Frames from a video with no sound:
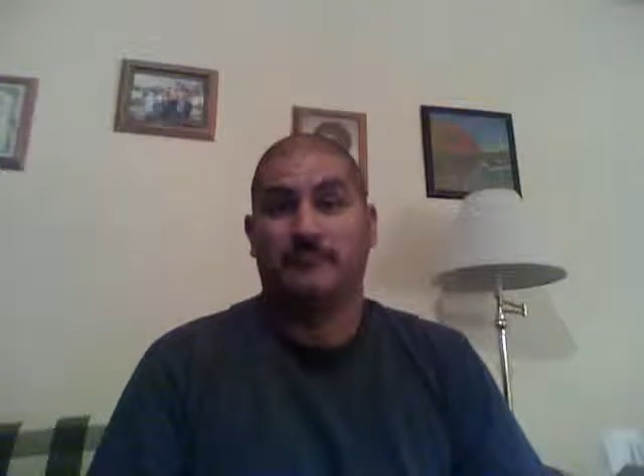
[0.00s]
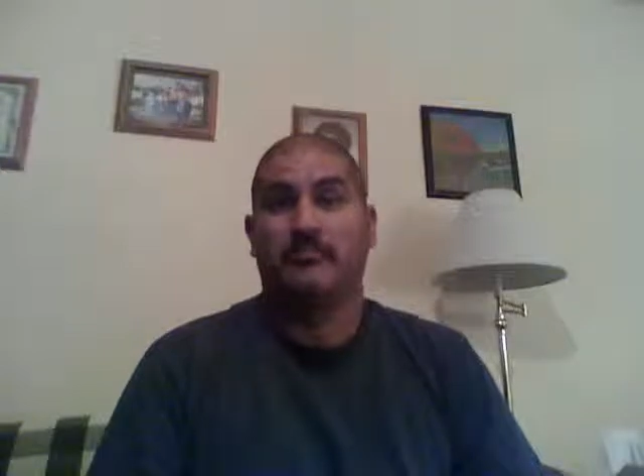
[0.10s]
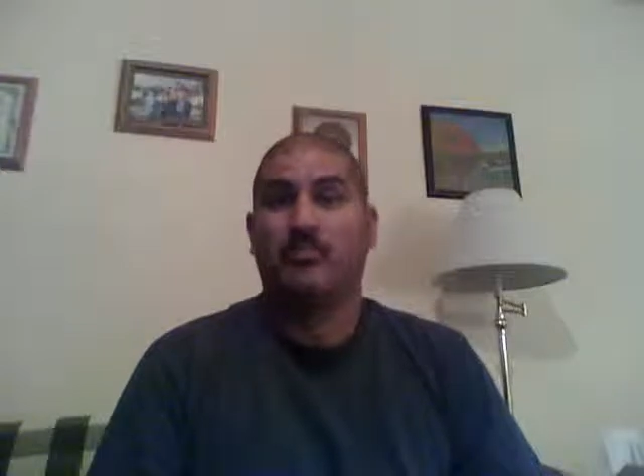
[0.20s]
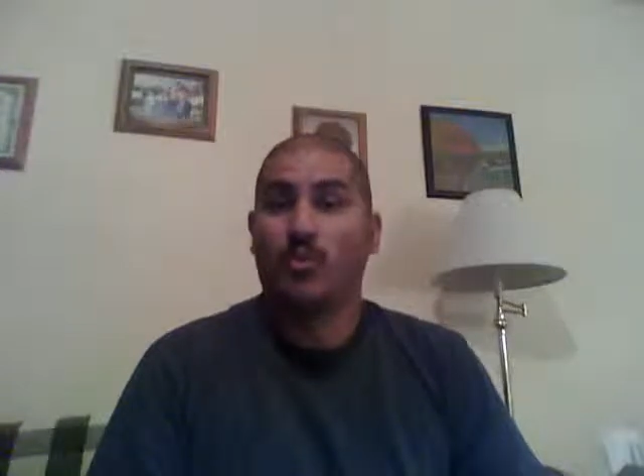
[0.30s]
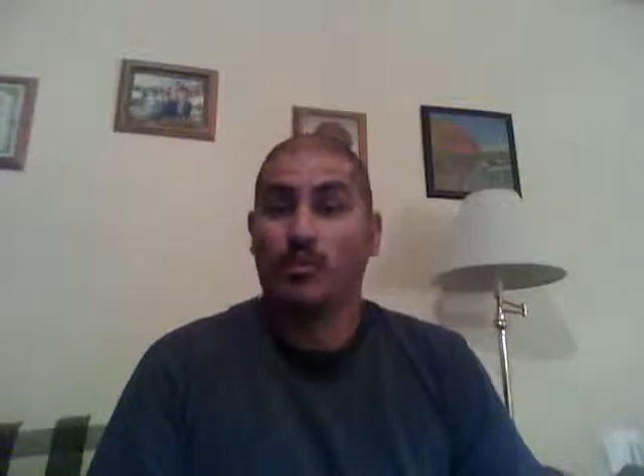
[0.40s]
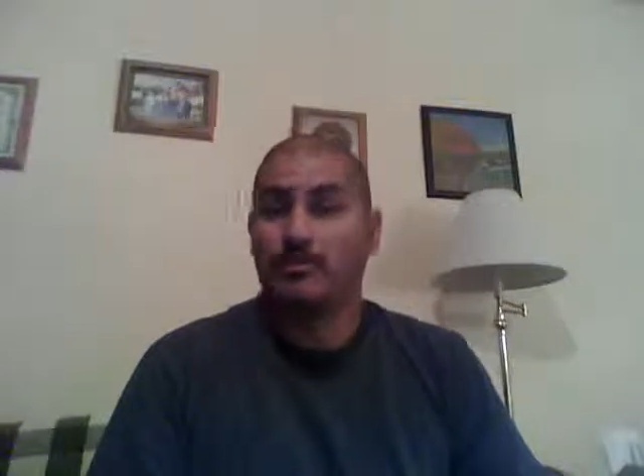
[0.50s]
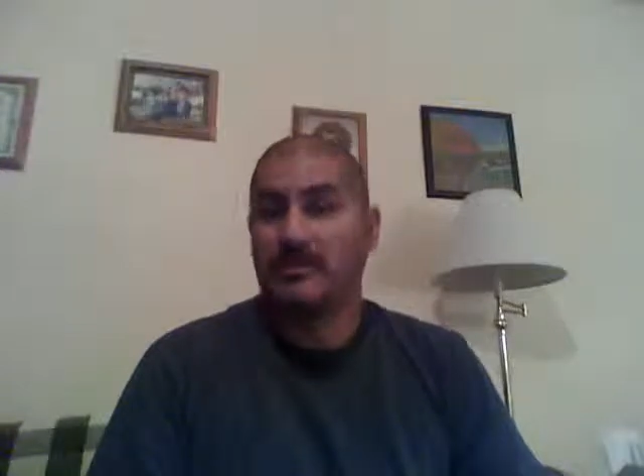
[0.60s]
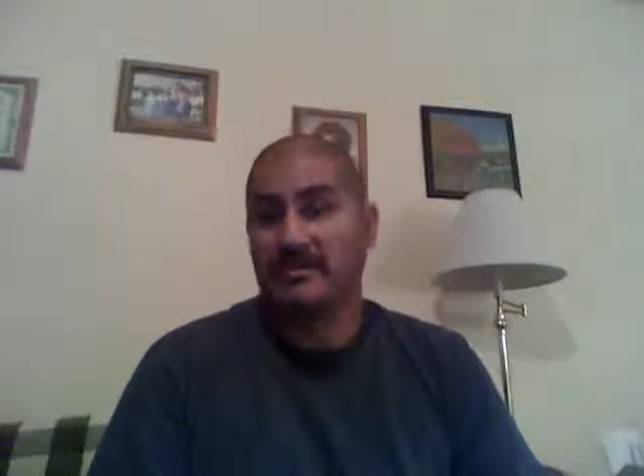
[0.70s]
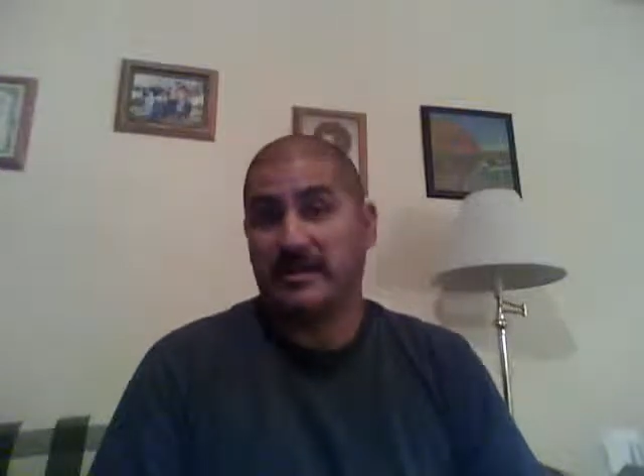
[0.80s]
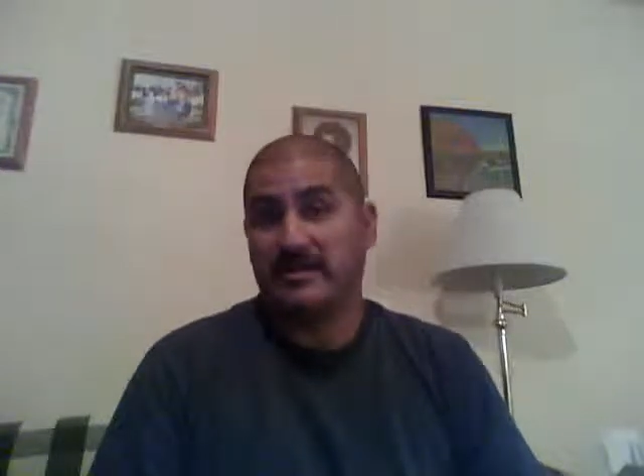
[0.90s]
More
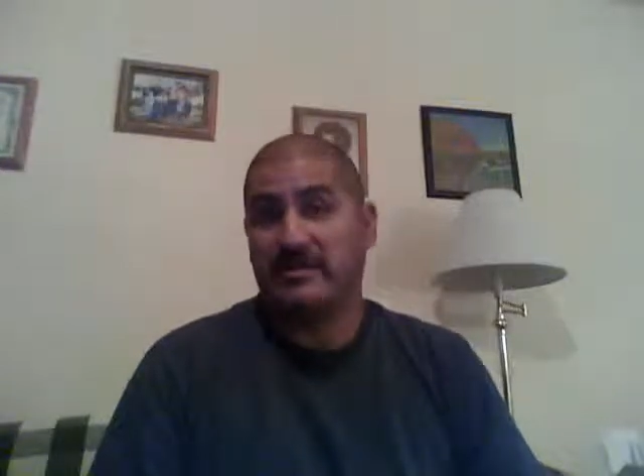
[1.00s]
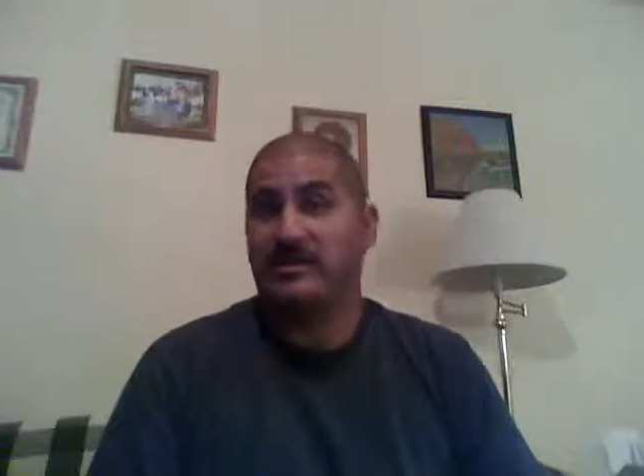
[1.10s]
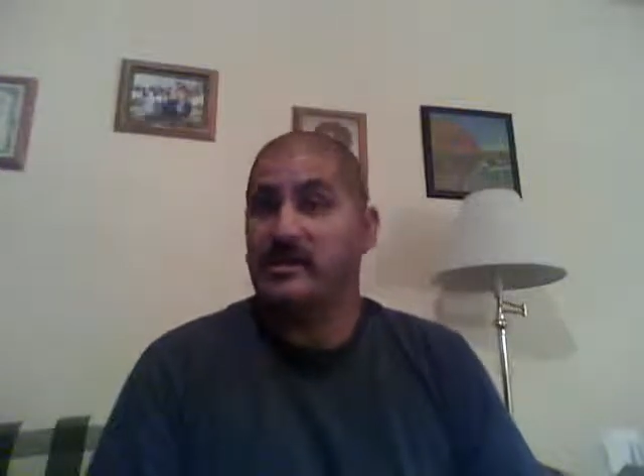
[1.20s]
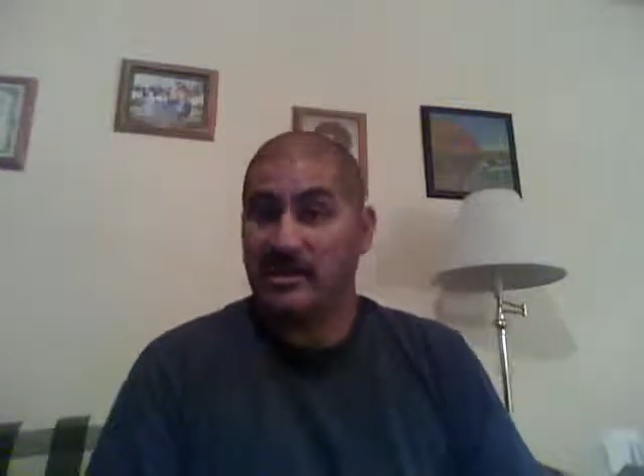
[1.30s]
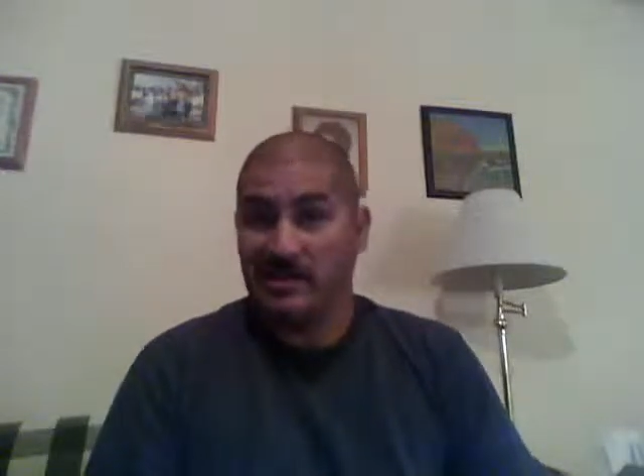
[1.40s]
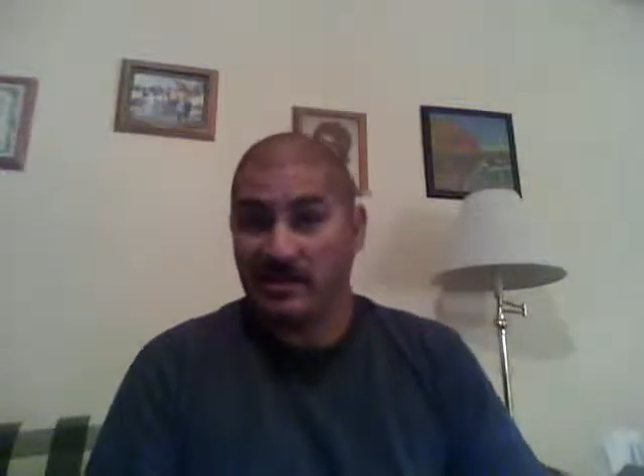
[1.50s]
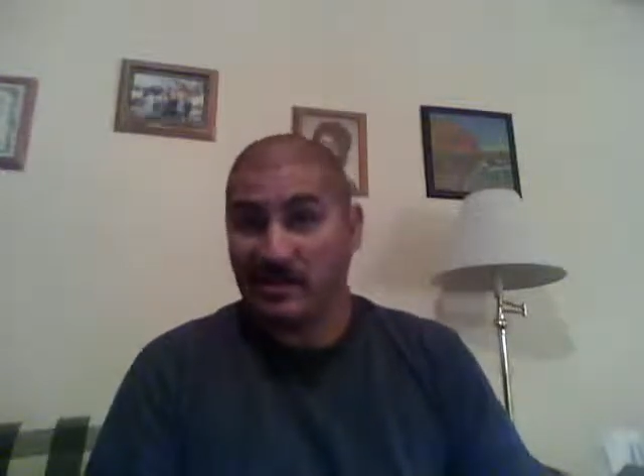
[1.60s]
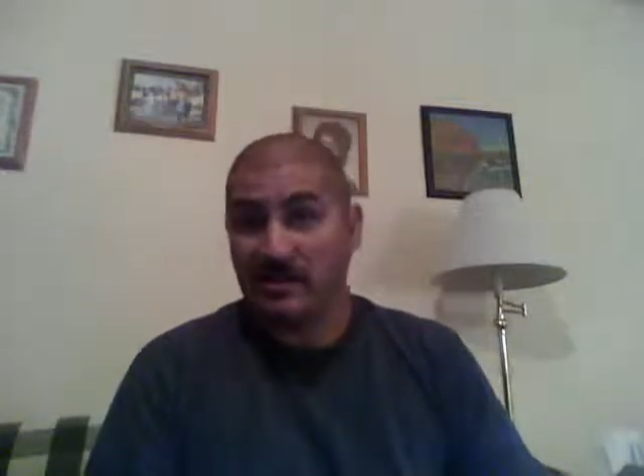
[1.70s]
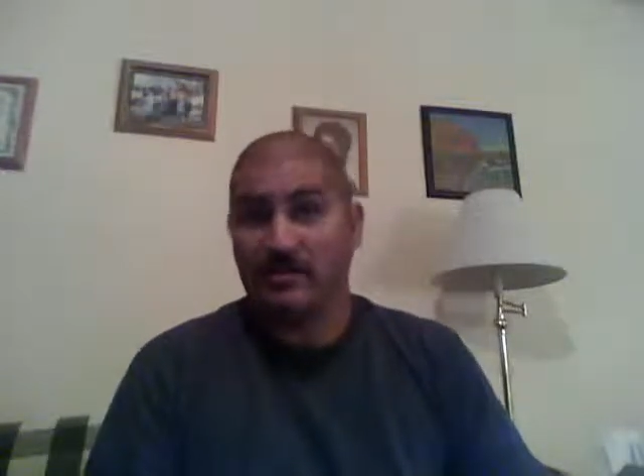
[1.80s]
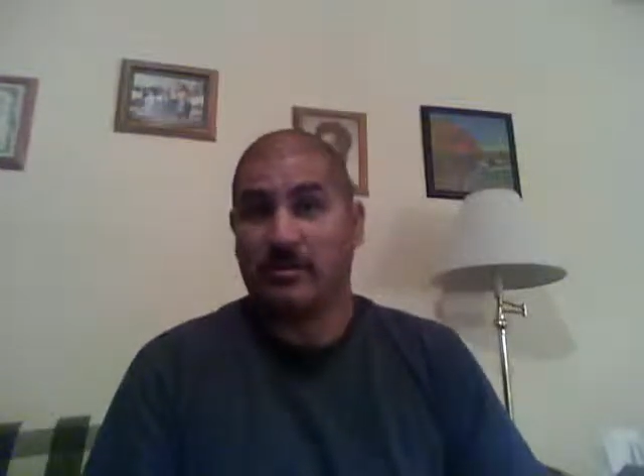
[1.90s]
particularly, cleaning your